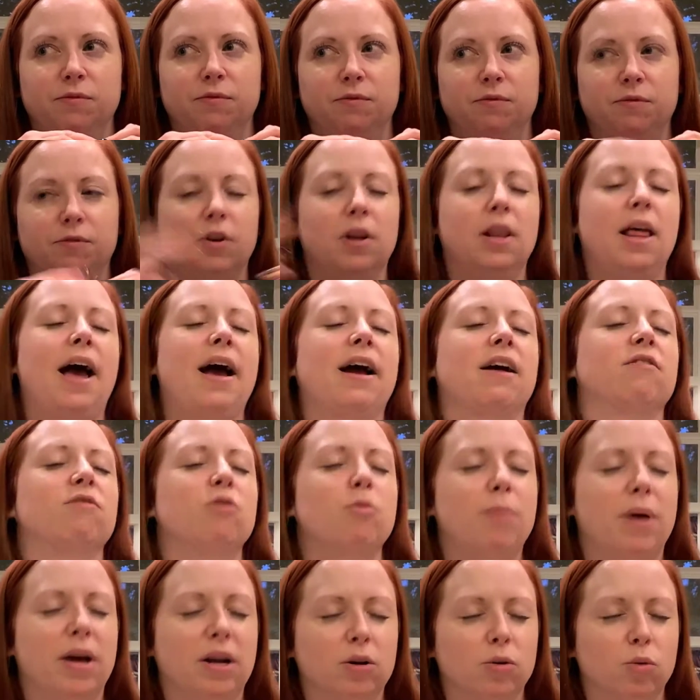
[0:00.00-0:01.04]
for lack of a
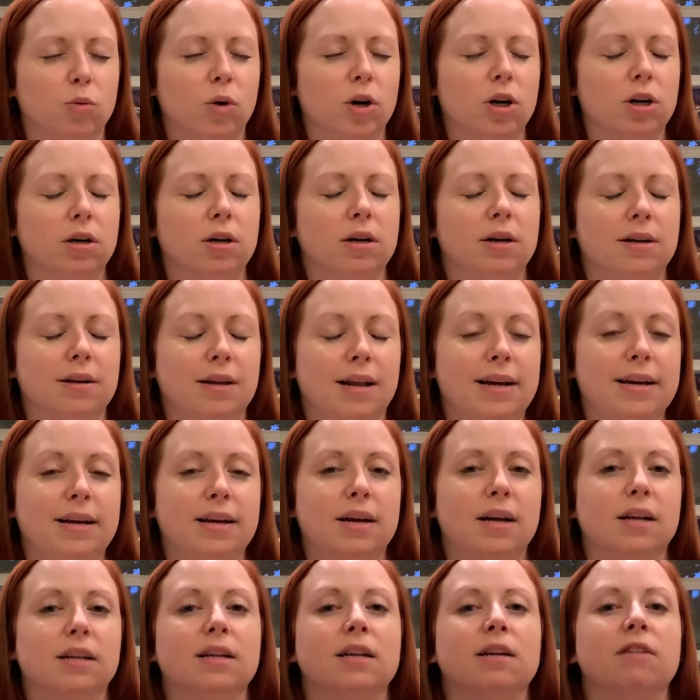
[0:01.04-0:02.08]
better word, like
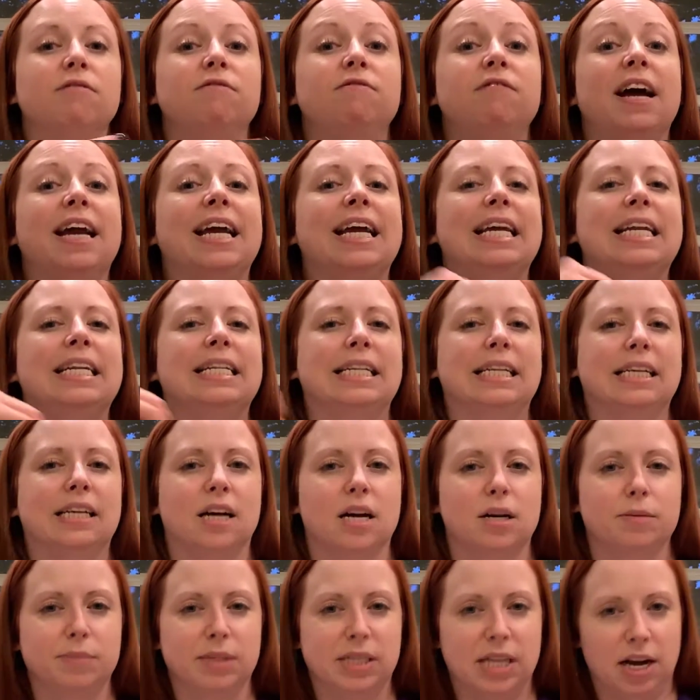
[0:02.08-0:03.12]
a little vein that
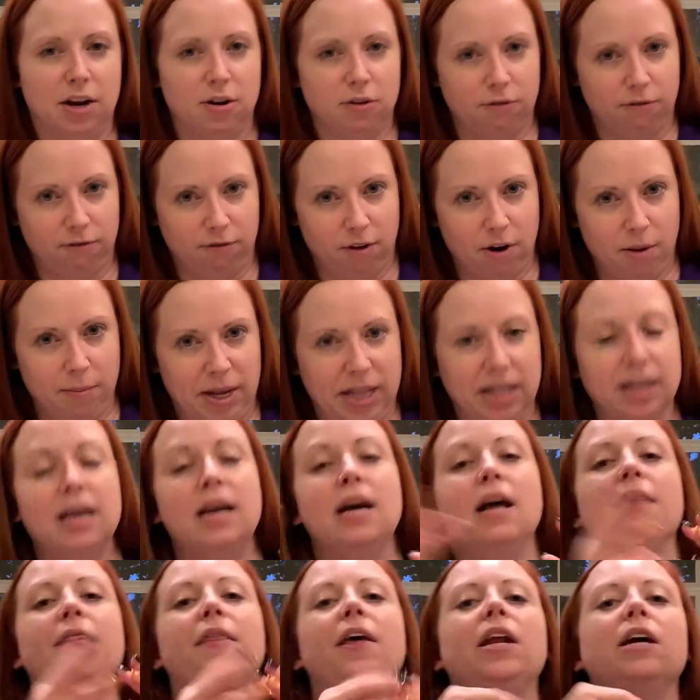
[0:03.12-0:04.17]
comes out from it
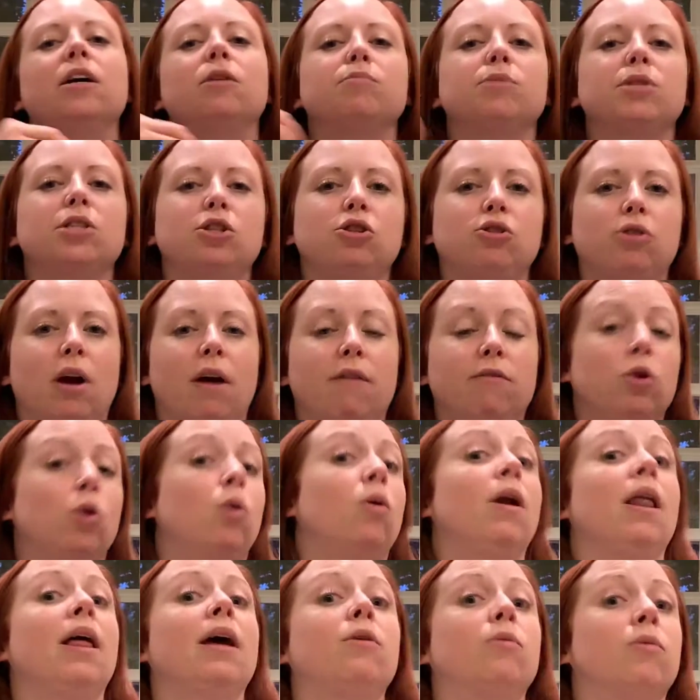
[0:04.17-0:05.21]
that helps it travel, or
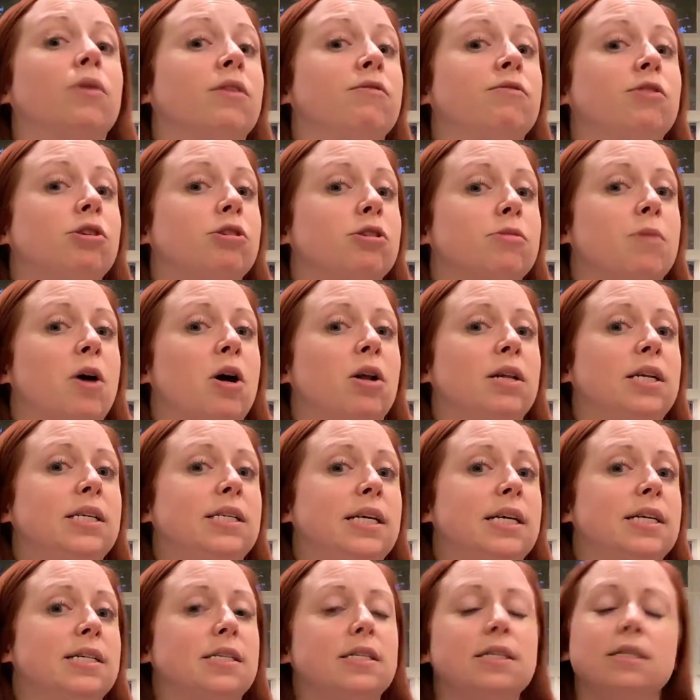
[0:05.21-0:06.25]
like one of your small
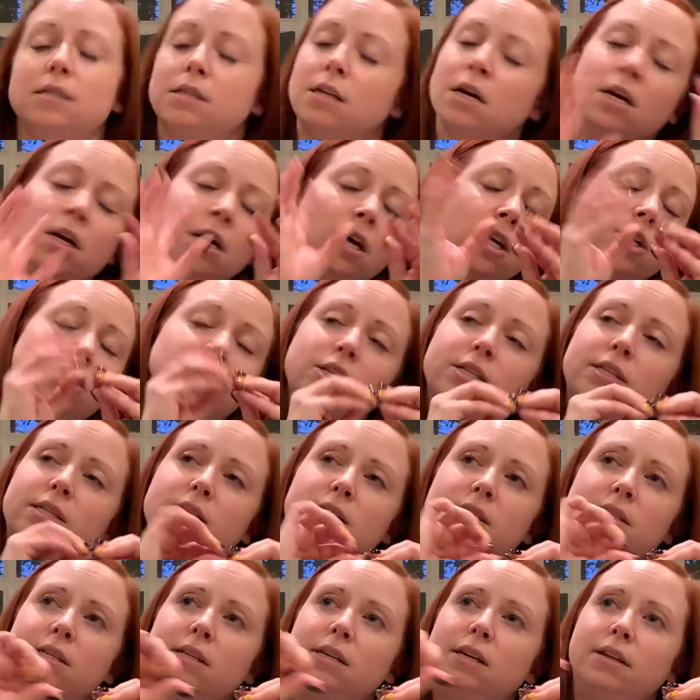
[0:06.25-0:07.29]
intestines. Just
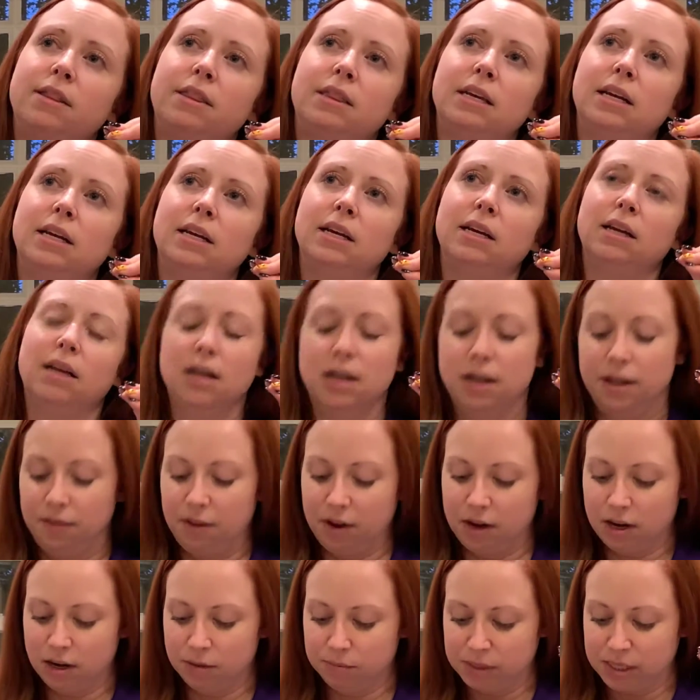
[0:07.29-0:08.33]
this little thing that
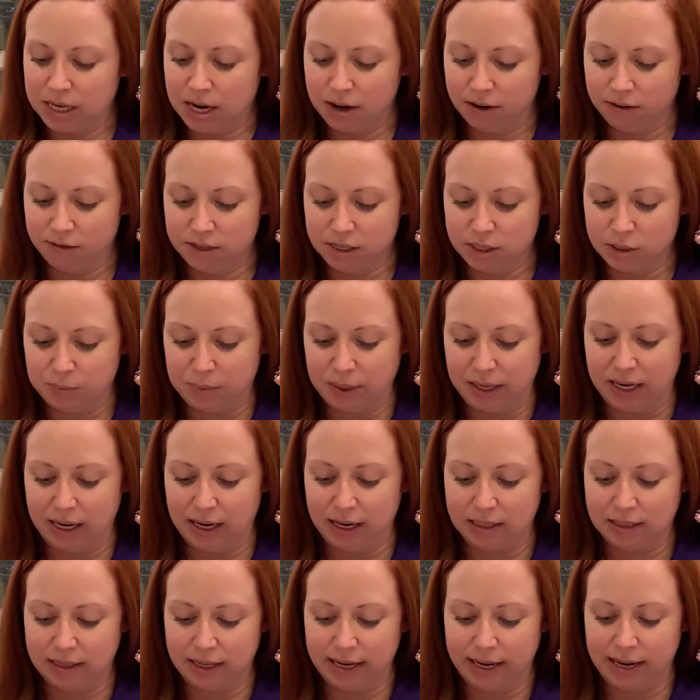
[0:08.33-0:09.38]
comes out of the spinning
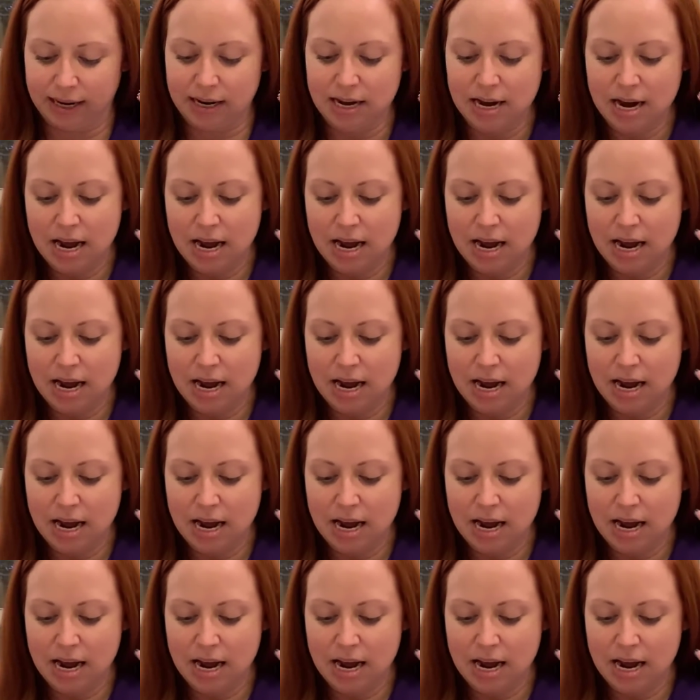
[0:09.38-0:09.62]
gland,